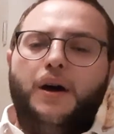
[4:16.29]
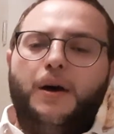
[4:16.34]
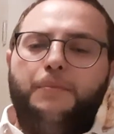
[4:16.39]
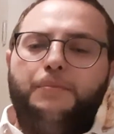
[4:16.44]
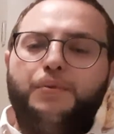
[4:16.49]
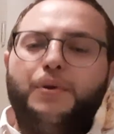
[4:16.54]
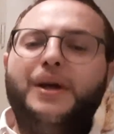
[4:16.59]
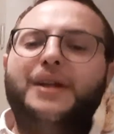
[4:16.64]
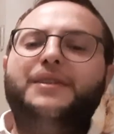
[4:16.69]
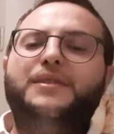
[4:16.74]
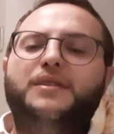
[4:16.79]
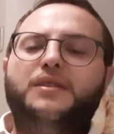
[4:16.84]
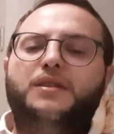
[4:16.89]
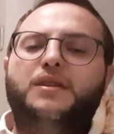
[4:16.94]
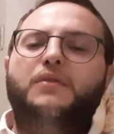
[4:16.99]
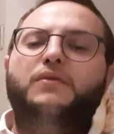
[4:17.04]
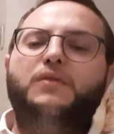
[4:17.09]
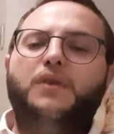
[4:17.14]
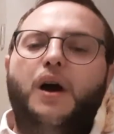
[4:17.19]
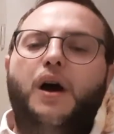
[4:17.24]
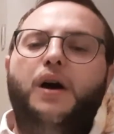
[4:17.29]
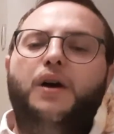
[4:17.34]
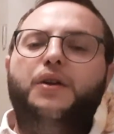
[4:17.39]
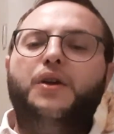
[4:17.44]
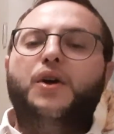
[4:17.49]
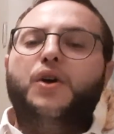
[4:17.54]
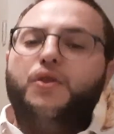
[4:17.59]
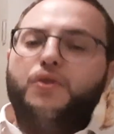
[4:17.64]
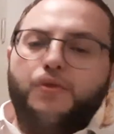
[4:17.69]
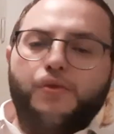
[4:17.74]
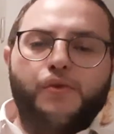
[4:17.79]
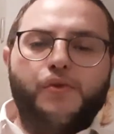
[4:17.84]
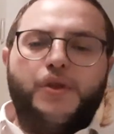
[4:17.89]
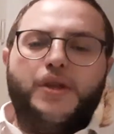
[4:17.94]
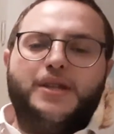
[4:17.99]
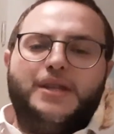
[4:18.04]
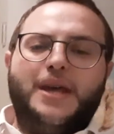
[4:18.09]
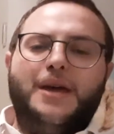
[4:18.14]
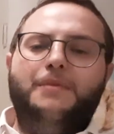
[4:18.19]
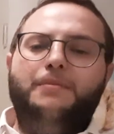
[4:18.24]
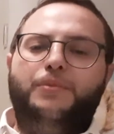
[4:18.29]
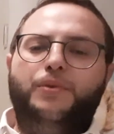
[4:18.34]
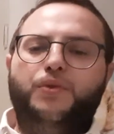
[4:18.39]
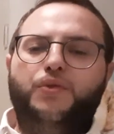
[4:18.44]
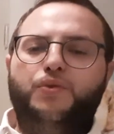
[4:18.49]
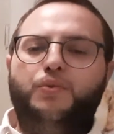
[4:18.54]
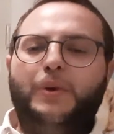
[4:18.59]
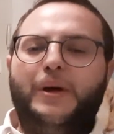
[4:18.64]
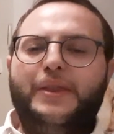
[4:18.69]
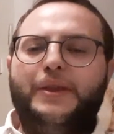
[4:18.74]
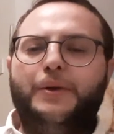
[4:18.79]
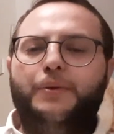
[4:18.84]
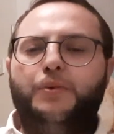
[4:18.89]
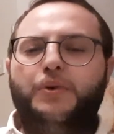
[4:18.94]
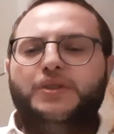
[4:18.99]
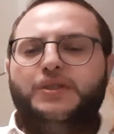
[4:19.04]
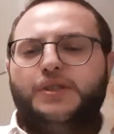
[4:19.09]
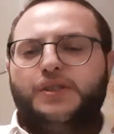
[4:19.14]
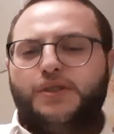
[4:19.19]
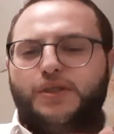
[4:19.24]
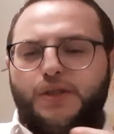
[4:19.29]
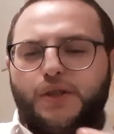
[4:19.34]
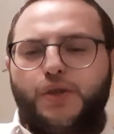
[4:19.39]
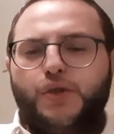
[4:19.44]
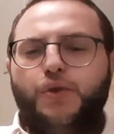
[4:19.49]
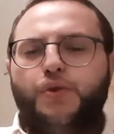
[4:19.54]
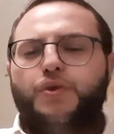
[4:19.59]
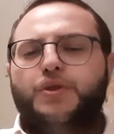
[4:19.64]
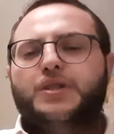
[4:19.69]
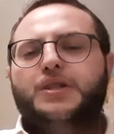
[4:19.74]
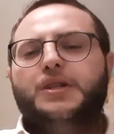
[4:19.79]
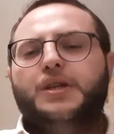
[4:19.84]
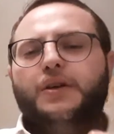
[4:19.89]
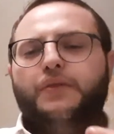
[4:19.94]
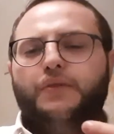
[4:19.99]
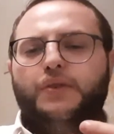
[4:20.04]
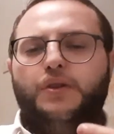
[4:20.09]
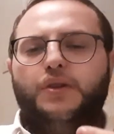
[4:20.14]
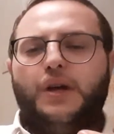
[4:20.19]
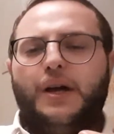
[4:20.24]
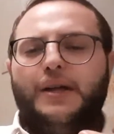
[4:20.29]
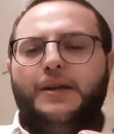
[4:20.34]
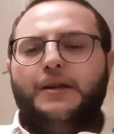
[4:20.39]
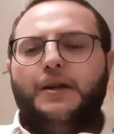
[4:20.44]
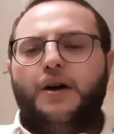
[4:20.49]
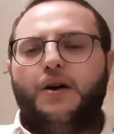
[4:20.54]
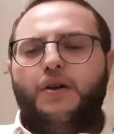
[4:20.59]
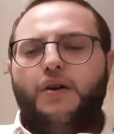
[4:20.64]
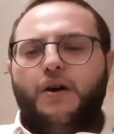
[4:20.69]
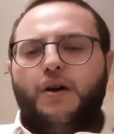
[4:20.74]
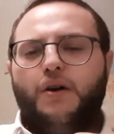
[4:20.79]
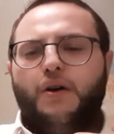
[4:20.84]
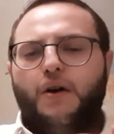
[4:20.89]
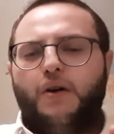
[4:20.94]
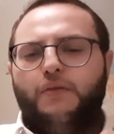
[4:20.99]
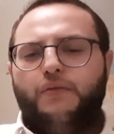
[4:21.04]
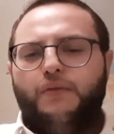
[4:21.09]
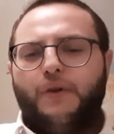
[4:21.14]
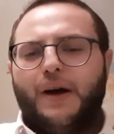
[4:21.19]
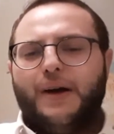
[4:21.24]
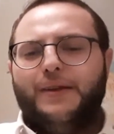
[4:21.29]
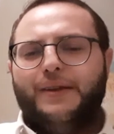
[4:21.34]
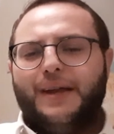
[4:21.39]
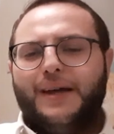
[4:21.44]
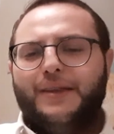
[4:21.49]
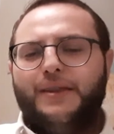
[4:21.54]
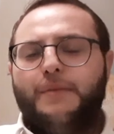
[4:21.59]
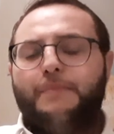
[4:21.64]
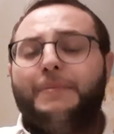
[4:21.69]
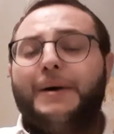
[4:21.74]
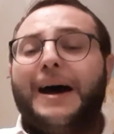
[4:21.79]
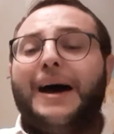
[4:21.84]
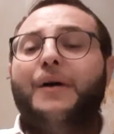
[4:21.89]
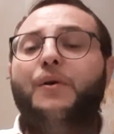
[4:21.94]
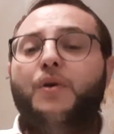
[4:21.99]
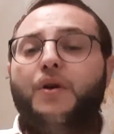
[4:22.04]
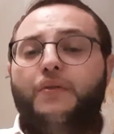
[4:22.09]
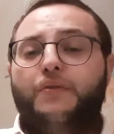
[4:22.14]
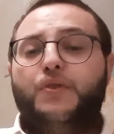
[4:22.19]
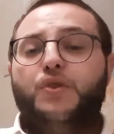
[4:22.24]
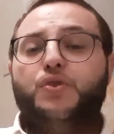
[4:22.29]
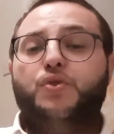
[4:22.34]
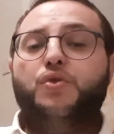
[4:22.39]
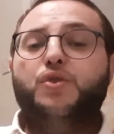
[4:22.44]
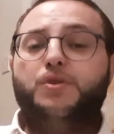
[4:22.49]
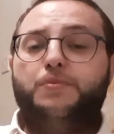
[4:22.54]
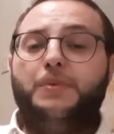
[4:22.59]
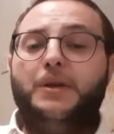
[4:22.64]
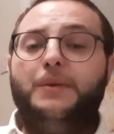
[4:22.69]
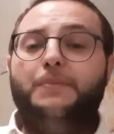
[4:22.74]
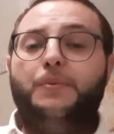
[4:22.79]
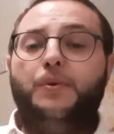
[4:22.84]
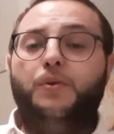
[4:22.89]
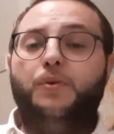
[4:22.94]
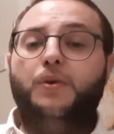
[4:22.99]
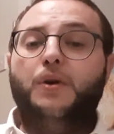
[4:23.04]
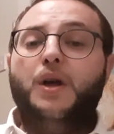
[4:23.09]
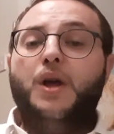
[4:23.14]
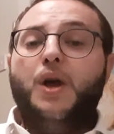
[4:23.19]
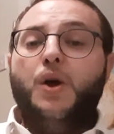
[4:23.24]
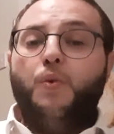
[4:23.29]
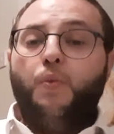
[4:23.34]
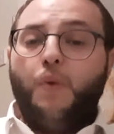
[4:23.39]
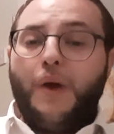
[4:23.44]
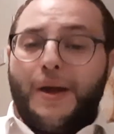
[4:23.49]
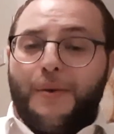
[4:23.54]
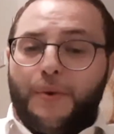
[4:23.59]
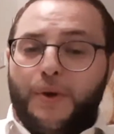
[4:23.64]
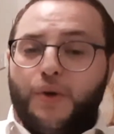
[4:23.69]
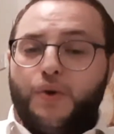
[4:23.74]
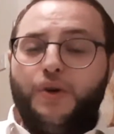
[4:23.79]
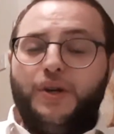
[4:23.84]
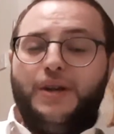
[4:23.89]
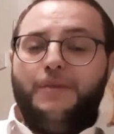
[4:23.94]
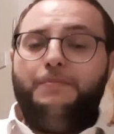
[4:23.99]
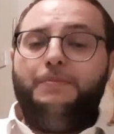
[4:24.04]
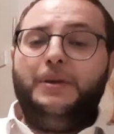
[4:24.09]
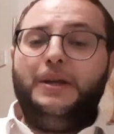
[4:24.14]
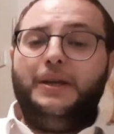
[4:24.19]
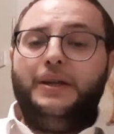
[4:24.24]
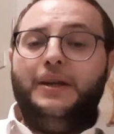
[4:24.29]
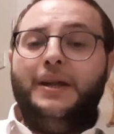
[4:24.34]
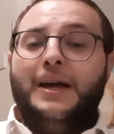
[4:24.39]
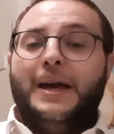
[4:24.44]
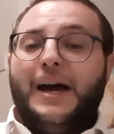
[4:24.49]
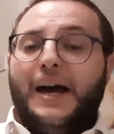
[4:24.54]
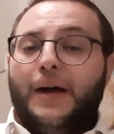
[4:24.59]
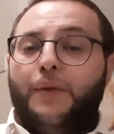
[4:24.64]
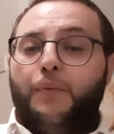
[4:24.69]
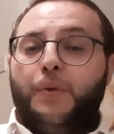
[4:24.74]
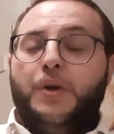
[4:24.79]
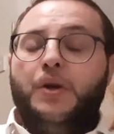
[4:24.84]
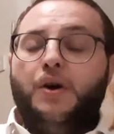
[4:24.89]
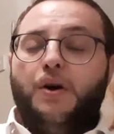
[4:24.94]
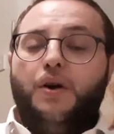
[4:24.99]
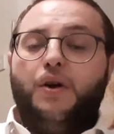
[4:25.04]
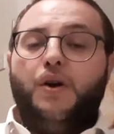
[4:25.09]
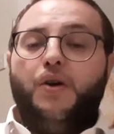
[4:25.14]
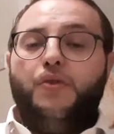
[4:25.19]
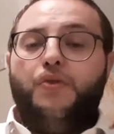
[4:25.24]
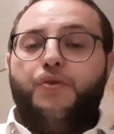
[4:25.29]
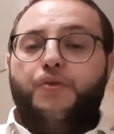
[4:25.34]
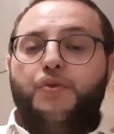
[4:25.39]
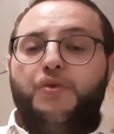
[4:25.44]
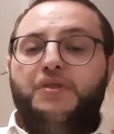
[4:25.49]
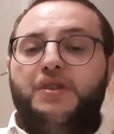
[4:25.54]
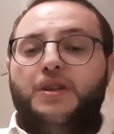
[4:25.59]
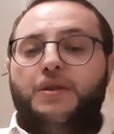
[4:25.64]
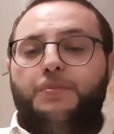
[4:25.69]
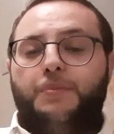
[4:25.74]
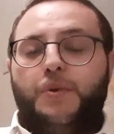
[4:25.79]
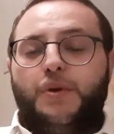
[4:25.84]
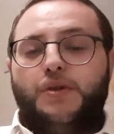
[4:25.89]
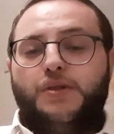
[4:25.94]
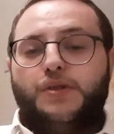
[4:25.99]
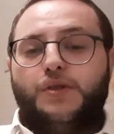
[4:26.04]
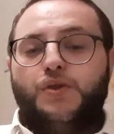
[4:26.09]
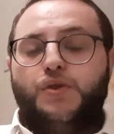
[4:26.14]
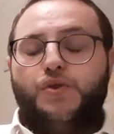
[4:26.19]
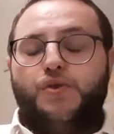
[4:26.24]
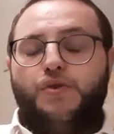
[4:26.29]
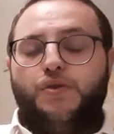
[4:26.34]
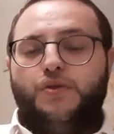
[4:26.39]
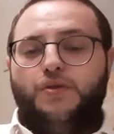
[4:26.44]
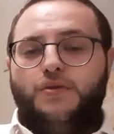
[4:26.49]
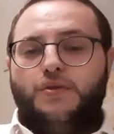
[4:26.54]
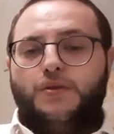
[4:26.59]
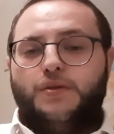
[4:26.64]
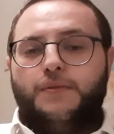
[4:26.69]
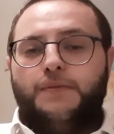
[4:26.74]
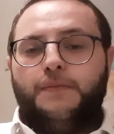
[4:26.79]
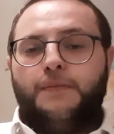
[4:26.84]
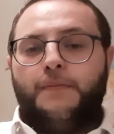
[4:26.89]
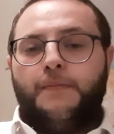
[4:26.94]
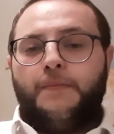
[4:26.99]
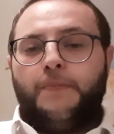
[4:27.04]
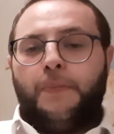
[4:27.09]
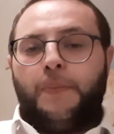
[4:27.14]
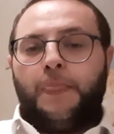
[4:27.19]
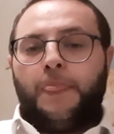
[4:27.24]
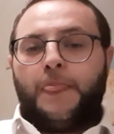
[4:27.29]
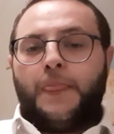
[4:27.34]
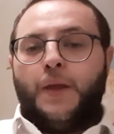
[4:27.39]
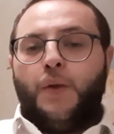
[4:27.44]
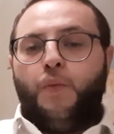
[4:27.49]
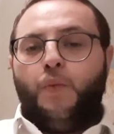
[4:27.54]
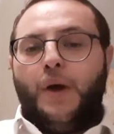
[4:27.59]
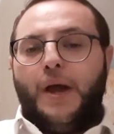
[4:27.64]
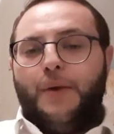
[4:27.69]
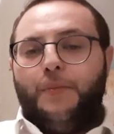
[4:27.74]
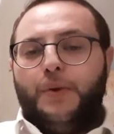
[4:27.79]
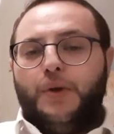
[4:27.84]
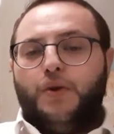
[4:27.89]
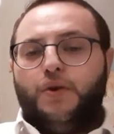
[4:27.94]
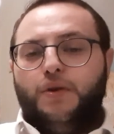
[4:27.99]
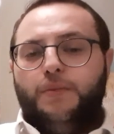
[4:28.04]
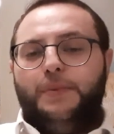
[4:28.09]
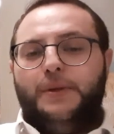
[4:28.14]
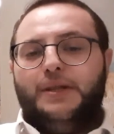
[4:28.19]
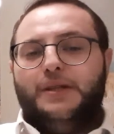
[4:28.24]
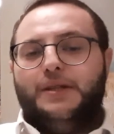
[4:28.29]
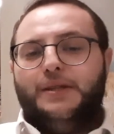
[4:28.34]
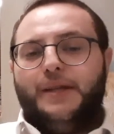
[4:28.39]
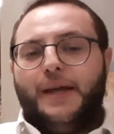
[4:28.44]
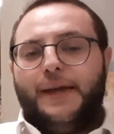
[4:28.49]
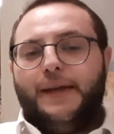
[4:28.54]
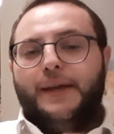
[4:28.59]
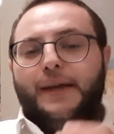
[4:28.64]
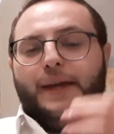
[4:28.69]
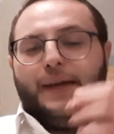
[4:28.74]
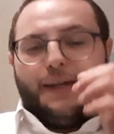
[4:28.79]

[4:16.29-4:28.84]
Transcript: presence of God through the temples, whether it was the security of the and the power of the Jewish people, where we could have been had we not gone through these persecutions, where we could be today.